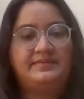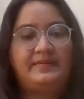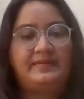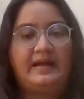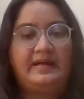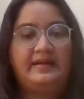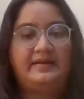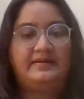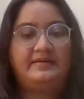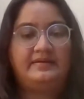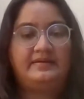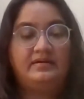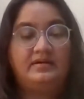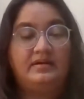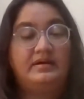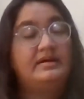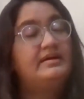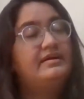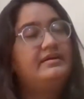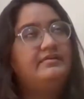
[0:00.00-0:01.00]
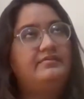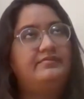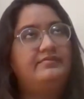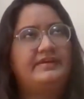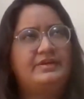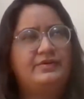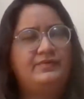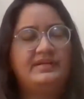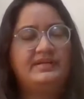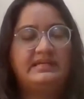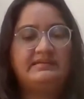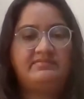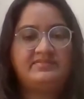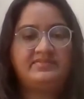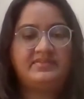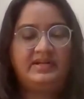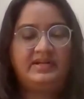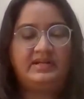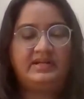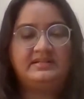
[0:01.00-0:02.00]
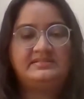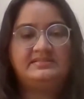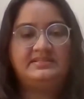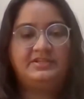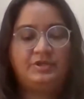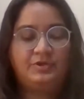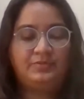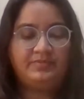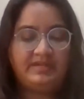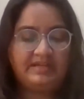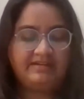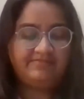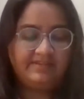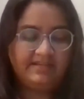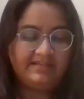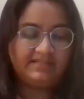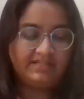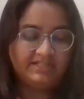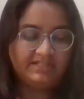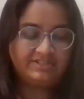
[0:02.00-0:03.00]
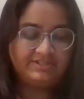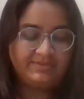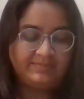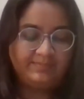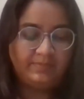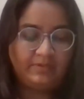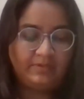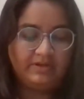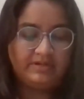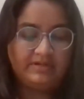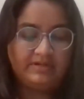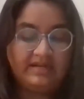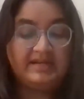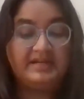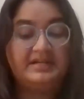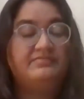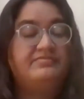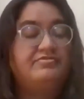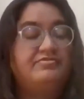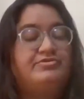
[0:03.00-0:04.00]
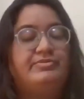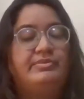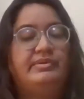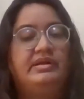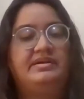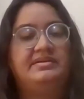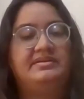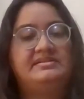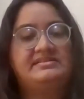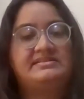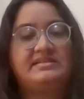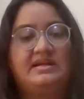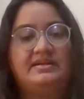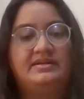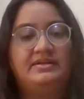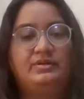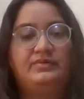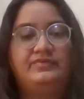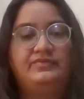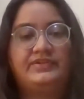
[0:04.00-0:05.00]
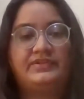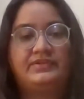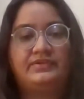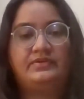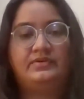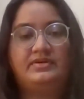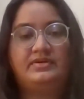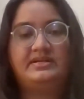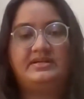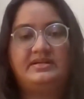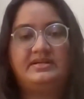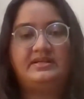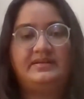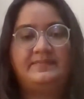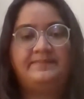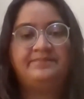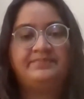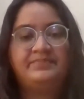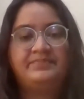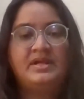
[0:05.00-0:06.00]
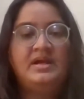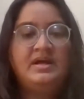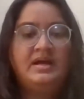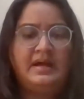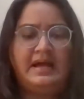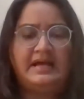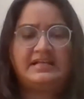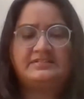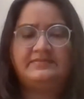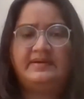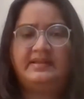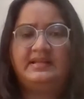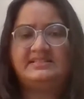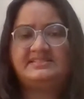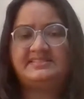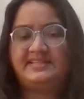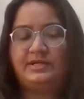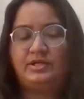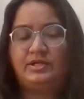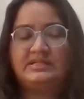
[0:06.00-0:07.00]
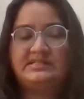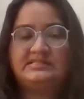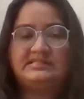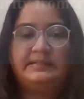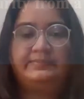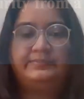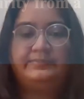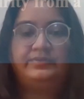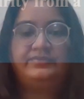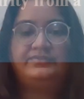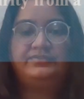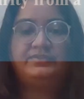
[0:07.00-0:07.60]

And when you were giving that answer, you briefly touched upon individual understanding of security, as well as the concept of